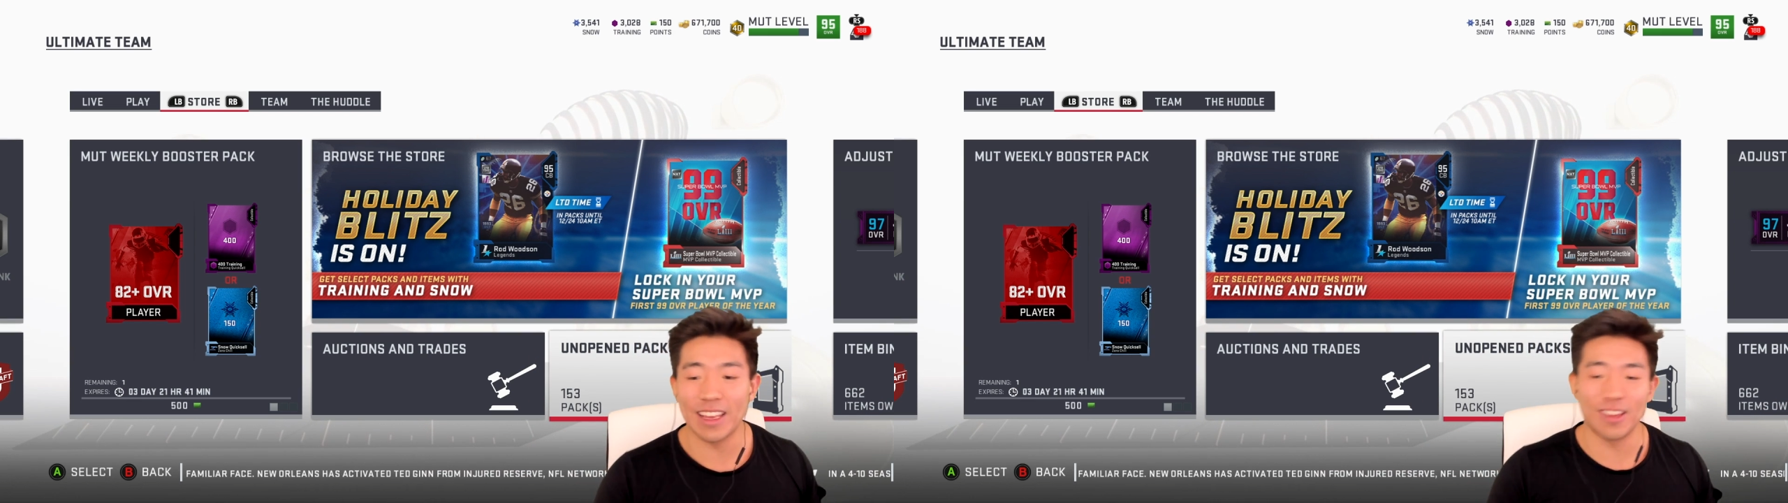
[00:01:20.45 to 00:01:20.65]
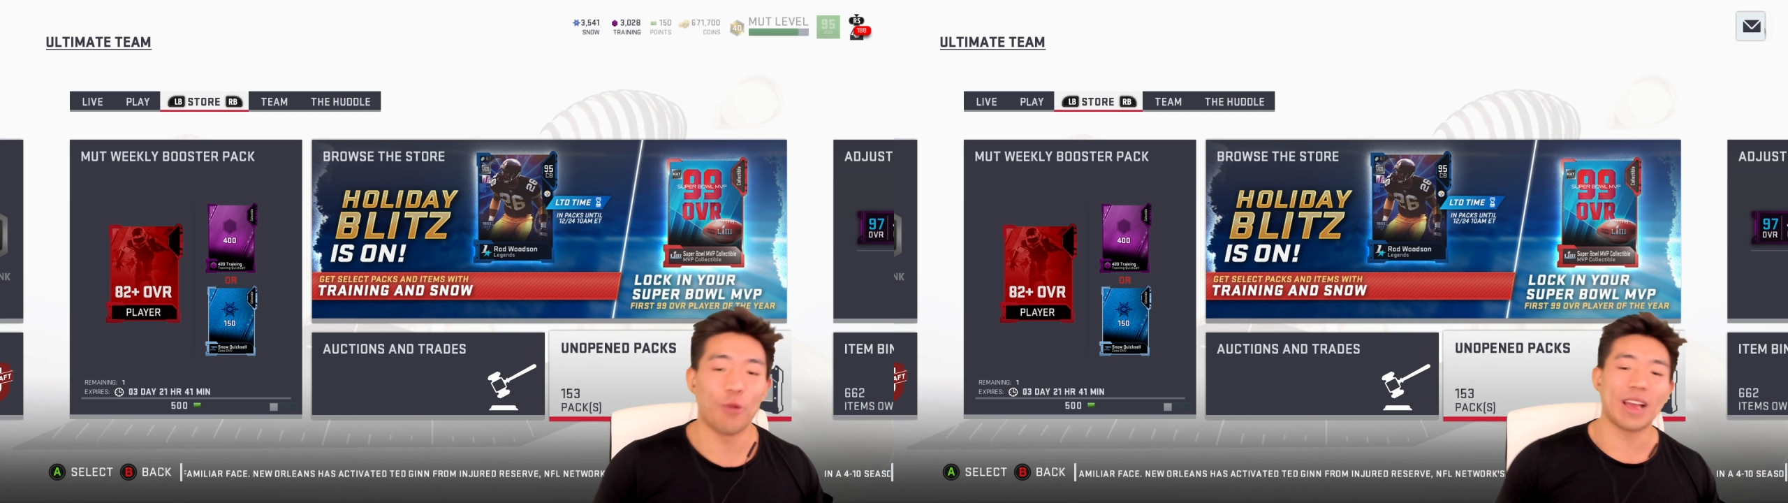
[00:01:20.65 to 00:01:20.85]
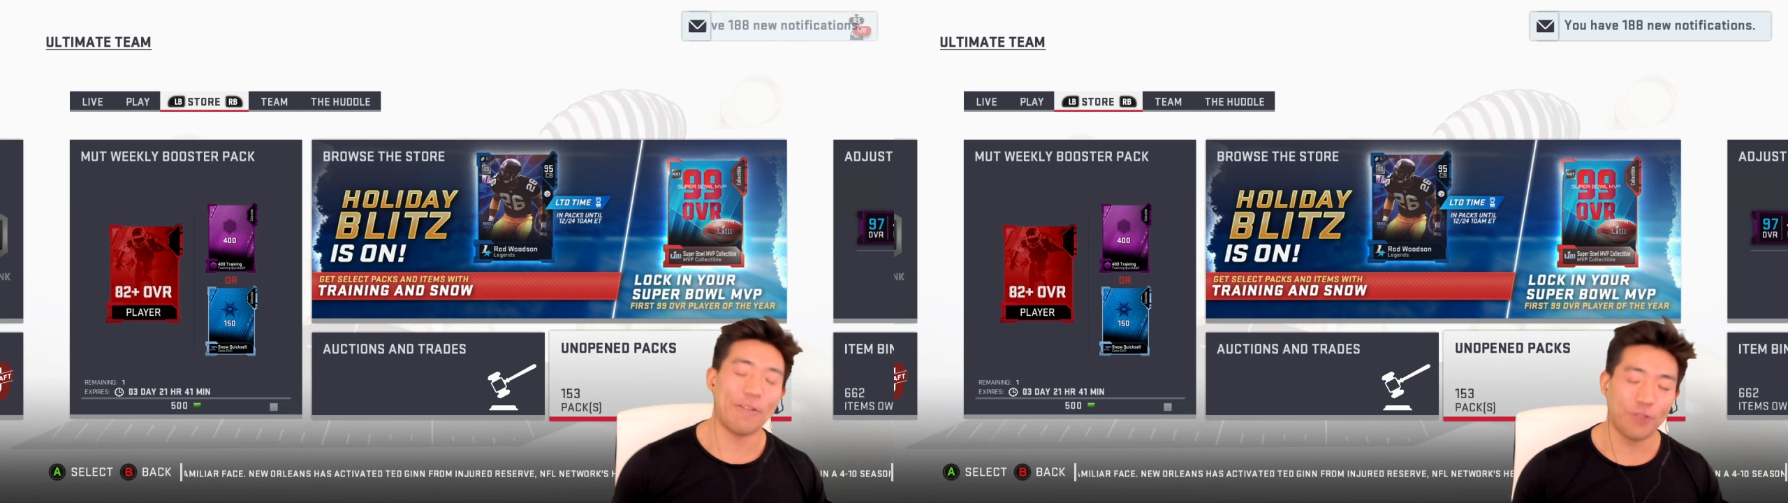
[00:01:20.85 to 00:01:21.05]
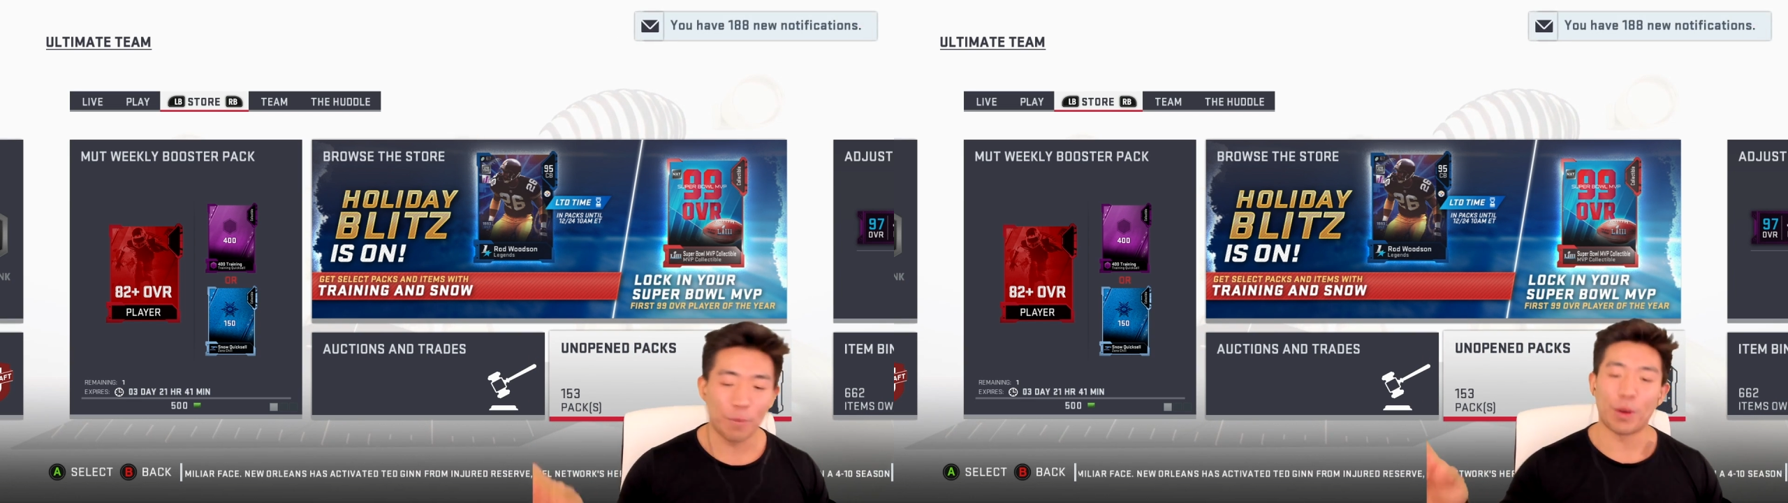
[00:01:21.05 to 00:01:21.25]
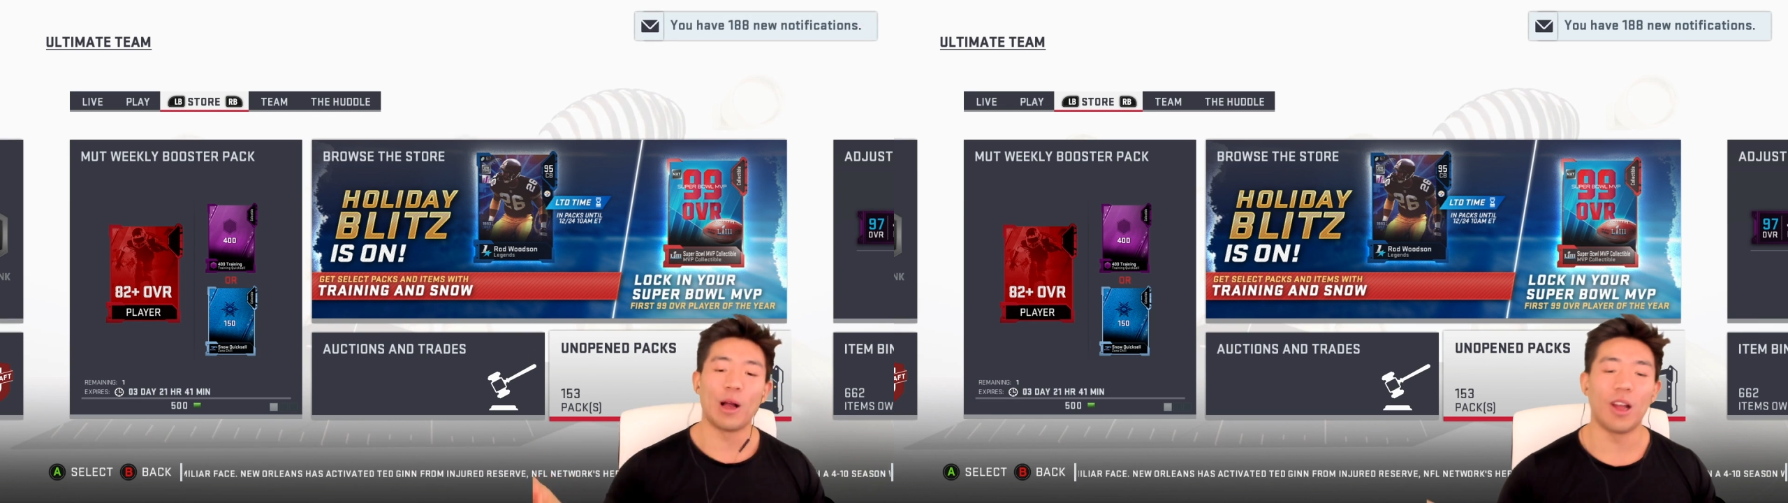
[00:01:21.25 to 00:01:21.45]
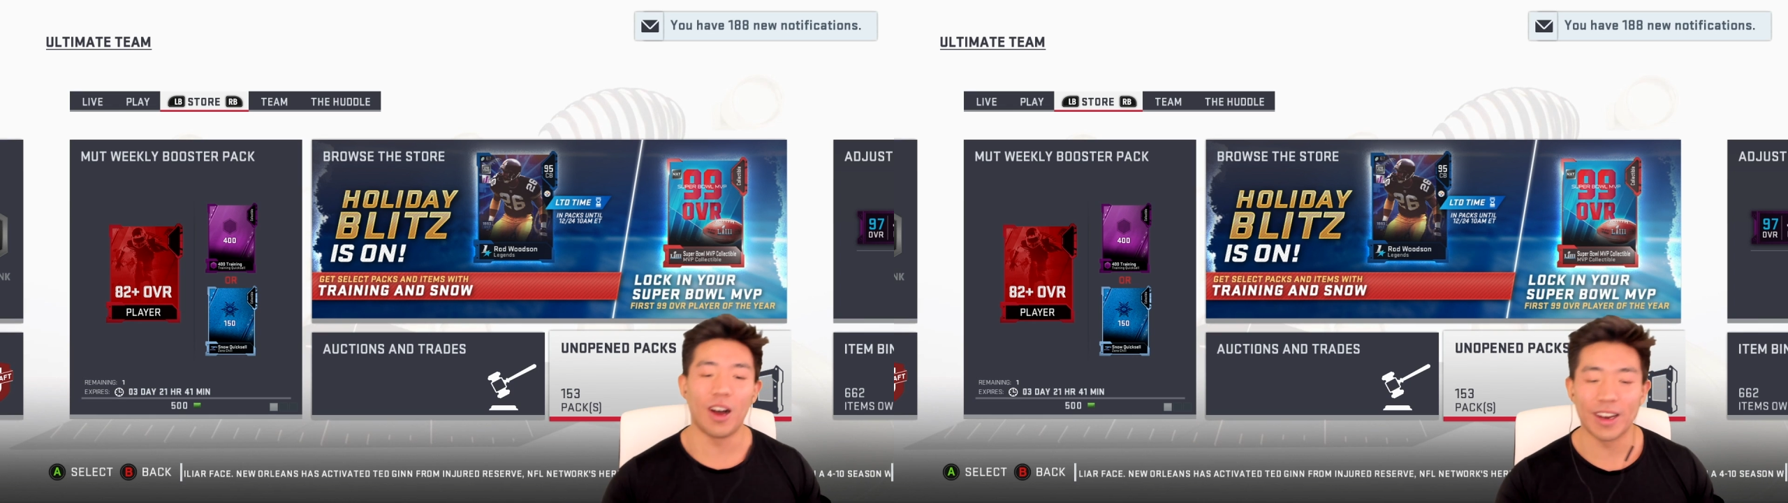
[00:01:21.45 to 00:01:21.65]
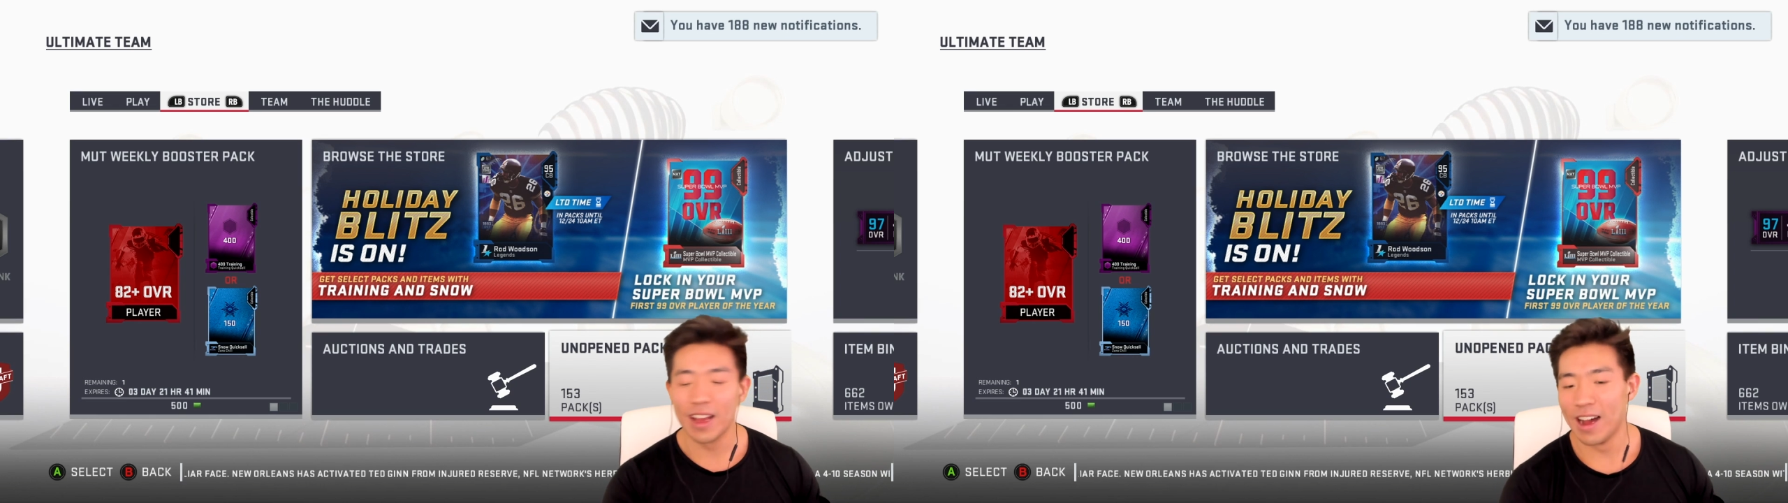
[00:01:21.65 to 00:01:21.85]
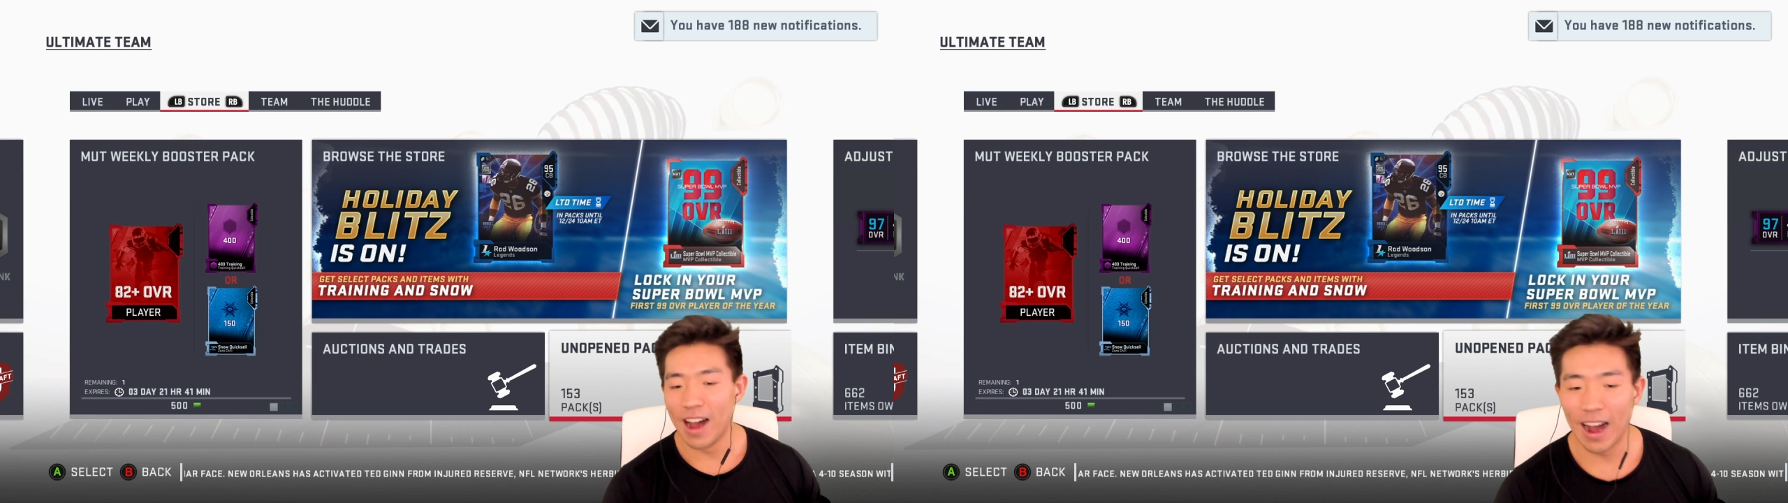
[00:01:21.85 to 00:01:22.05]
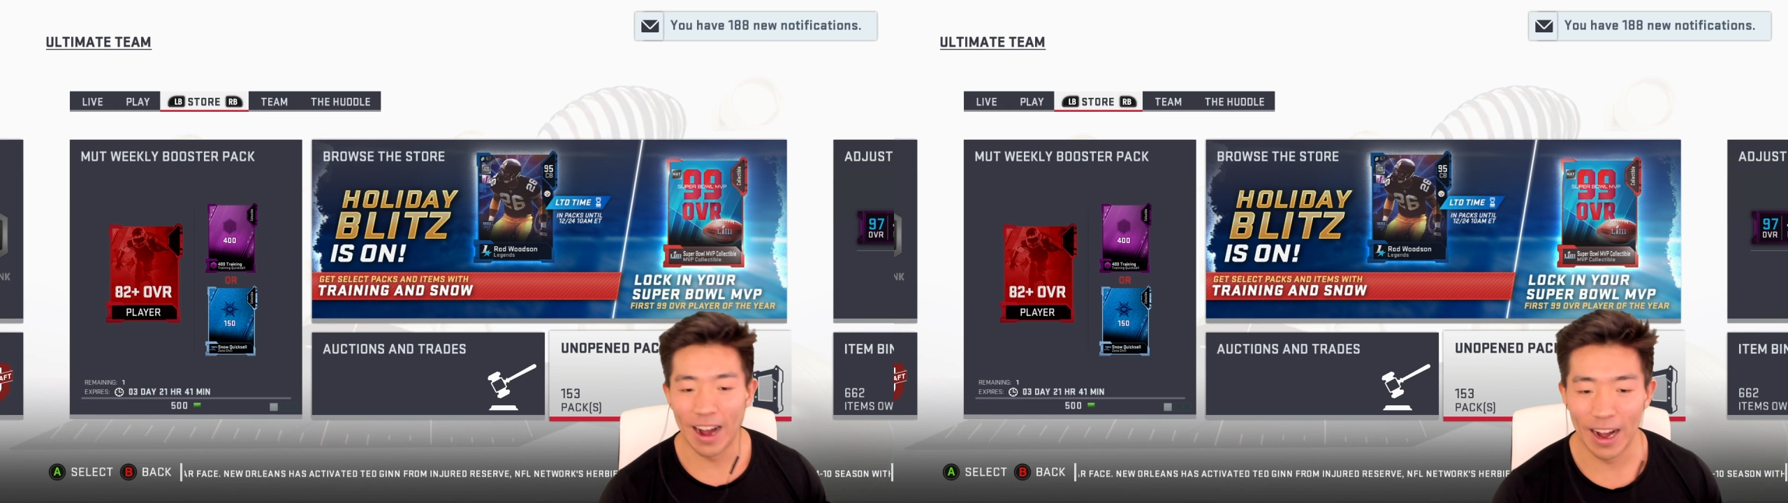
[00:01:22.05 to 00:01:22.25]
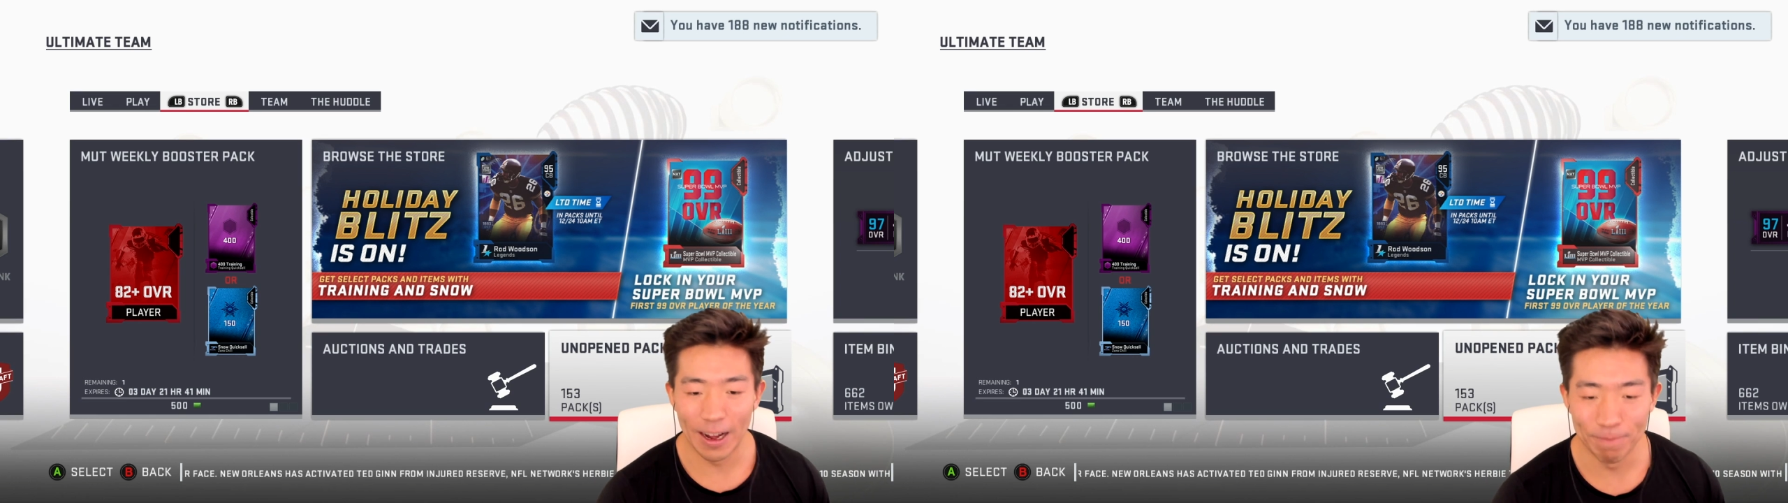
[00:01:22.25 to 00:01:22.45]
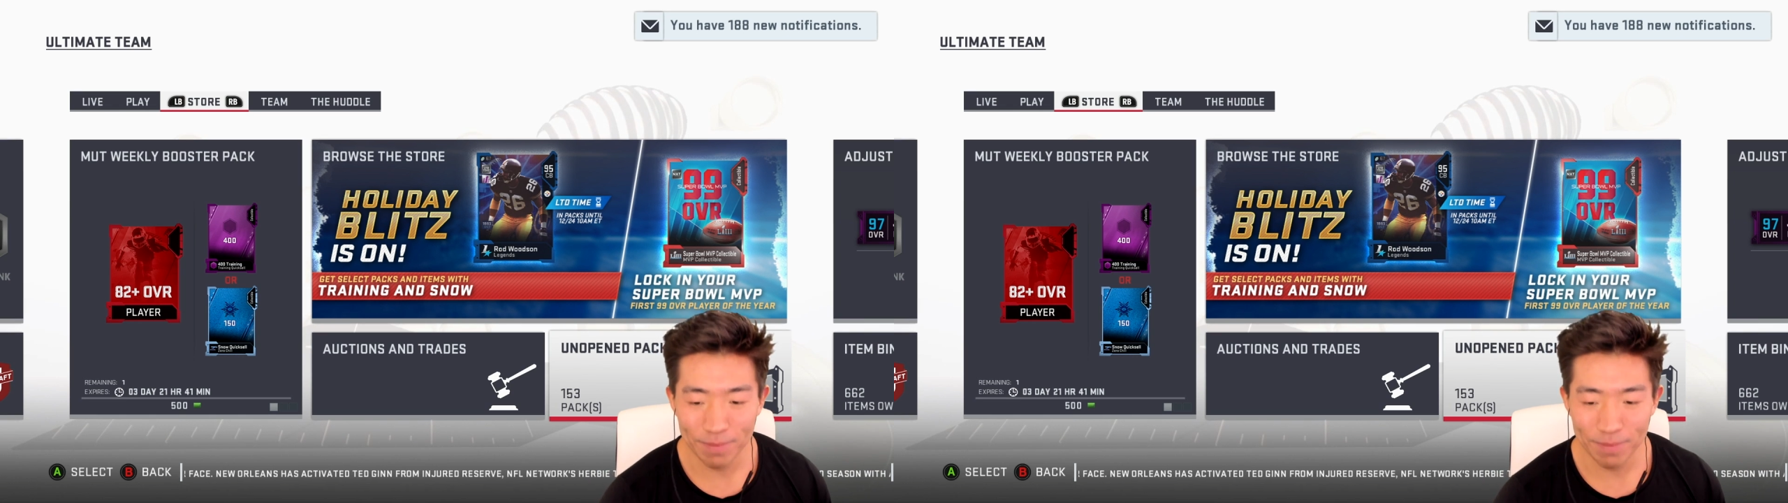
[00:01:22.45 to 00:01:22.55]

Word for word: You know, we got football on.